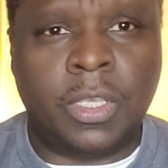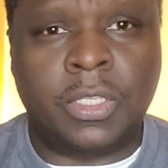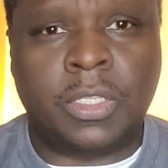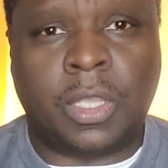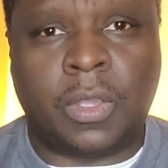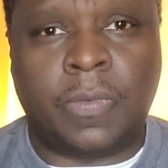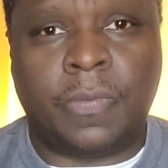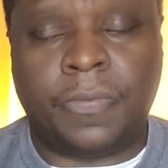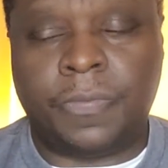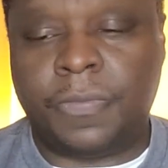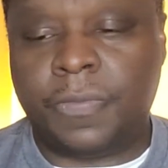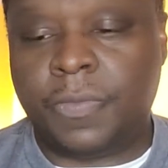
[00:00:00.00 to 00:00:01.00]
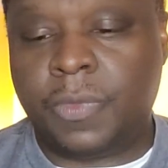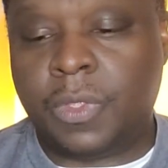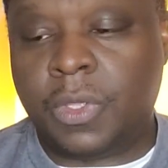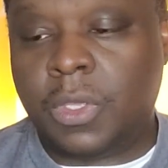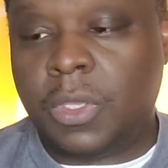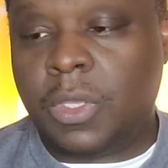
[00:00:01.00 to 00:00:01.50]
So,
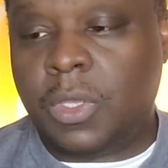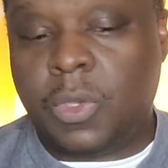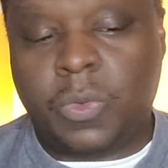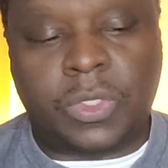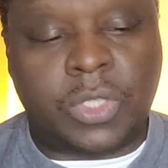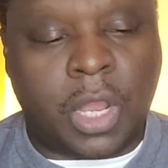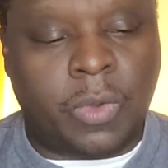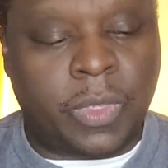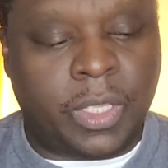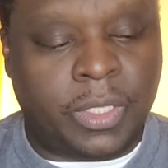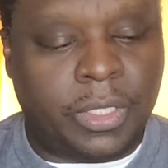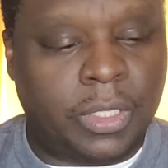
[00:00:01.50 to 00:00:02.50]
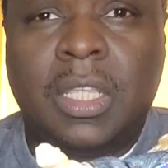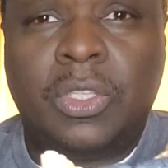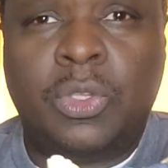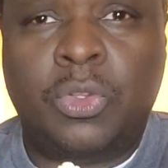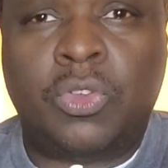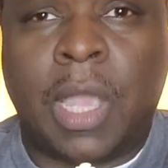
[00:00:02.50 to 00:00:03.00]
we'll start with
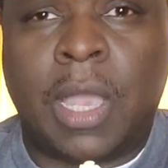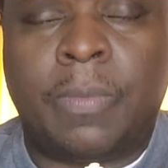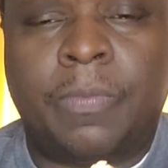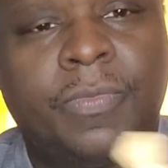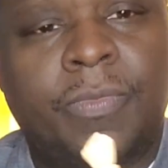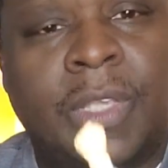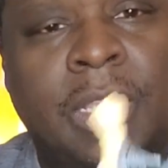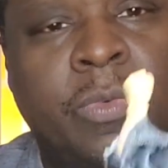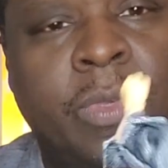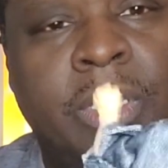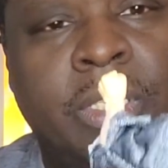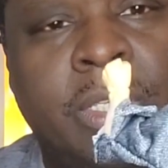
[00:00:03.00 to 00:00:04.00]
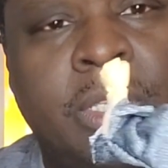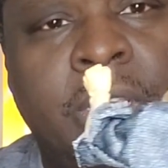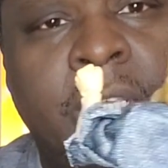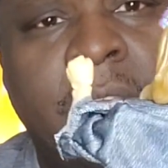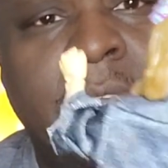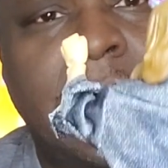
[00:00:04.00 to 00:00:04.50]
Dewdrop. Now, the reason
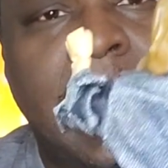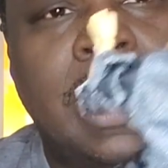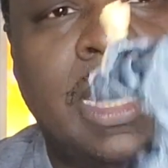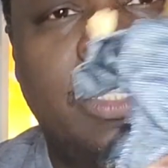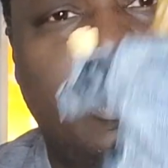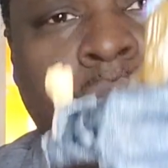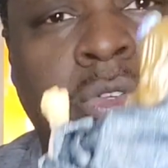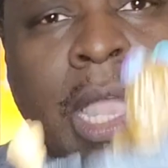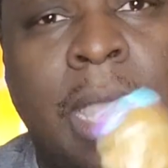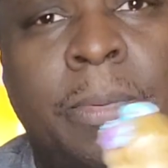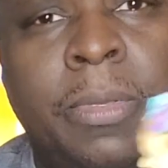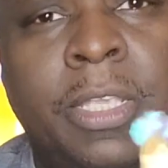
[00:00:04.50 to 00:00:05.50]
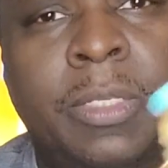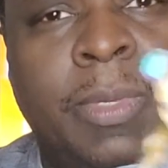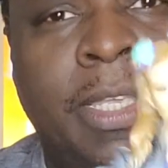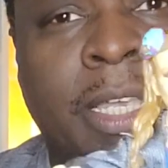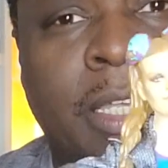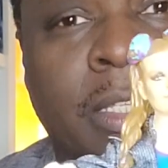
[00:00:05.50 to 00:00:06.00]
I like Dewdrop is
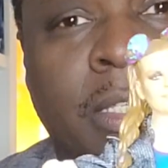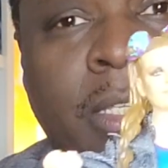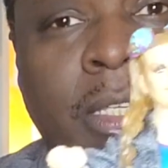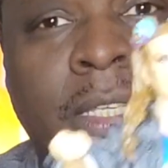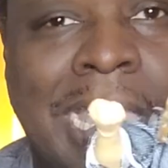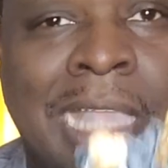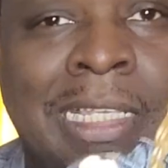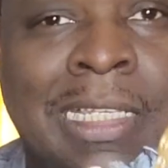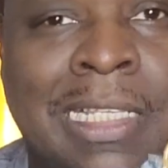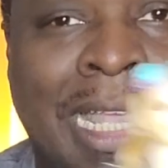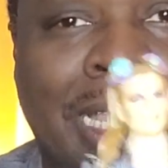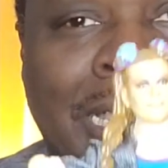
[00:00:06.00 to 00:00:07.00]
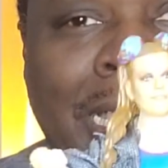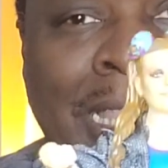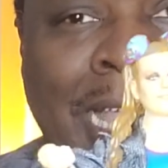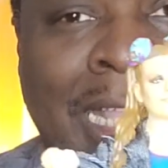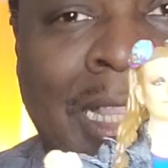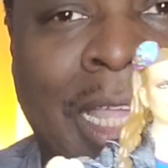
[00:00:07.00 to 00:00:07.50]
because I just like
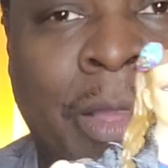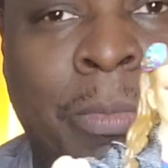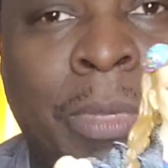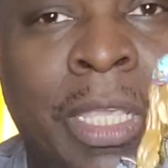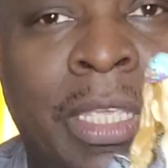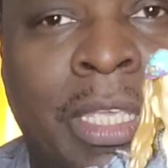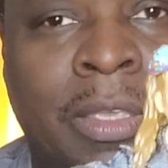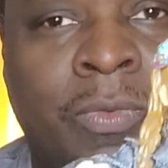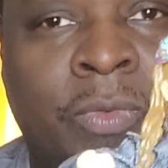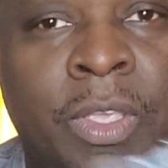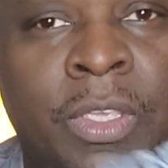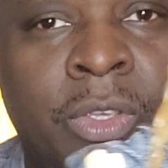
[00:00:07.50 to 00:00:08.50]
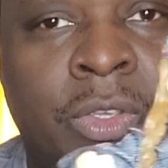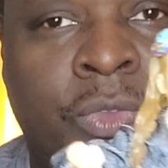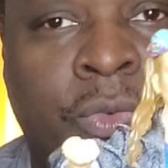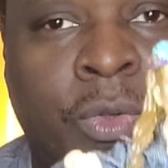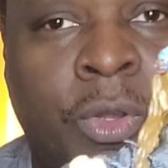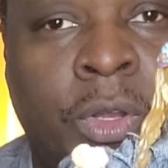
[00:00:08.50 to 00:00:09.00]
that they're making figures
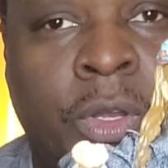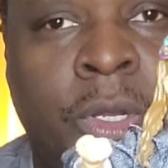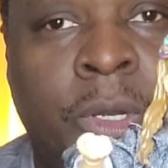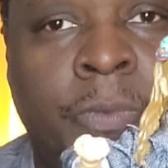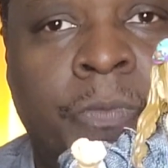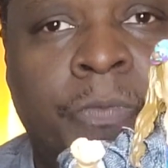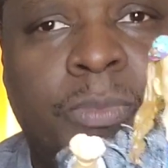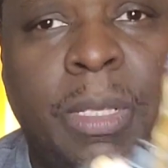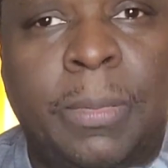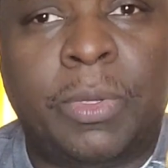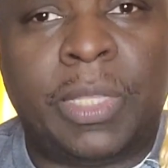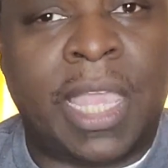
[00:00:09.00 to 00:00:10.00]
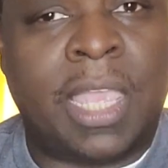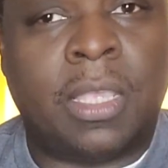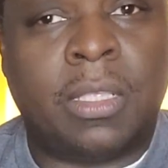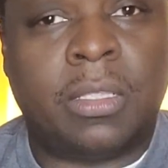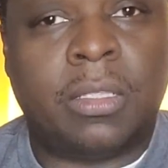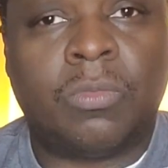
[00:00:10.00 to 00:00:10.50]
for people that
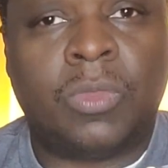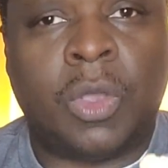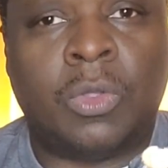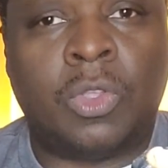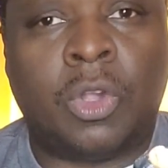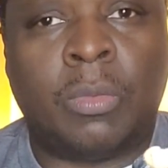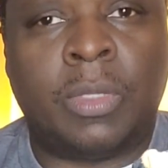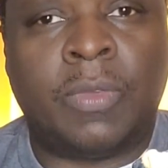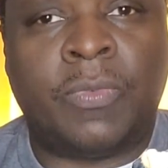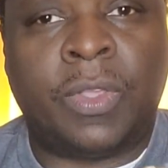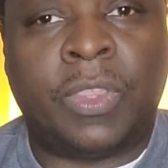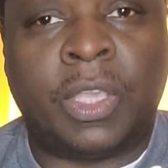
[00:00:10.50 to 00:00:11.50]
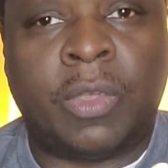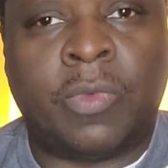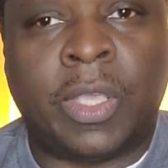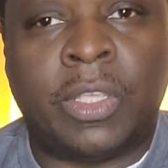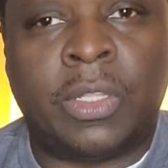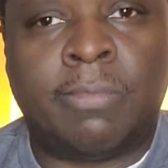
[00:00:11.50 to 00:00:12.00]
don't normally fit their
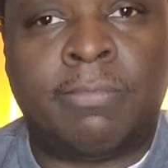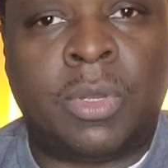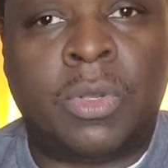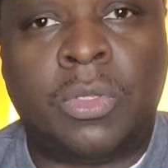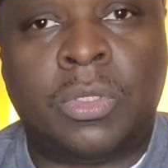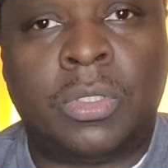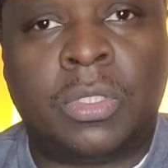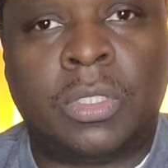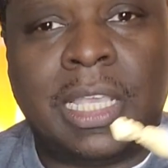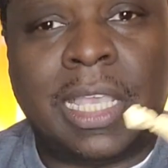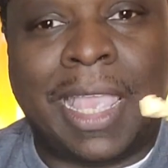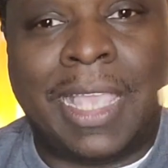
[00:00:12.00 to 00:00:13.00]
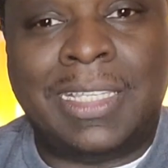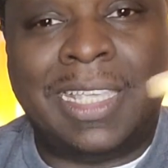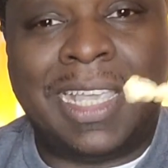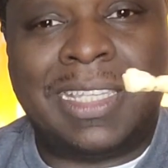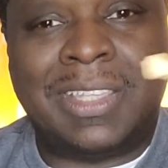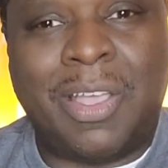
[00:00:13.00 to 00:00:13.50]
regular mold. And she
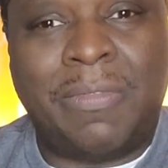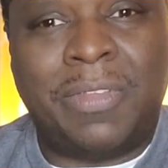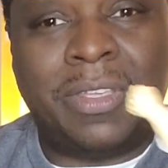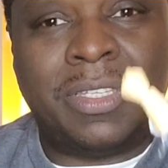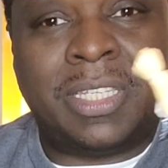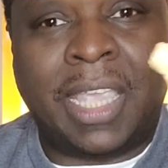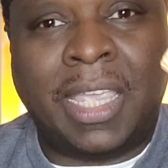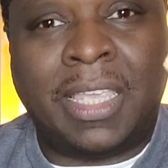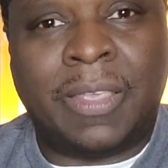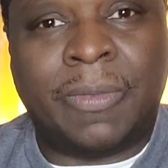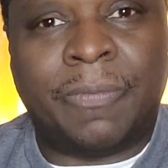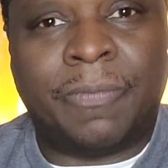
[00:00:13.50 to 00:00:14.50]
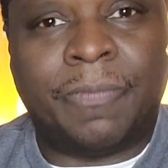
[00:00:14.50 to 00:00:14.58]
has soft goods jacket.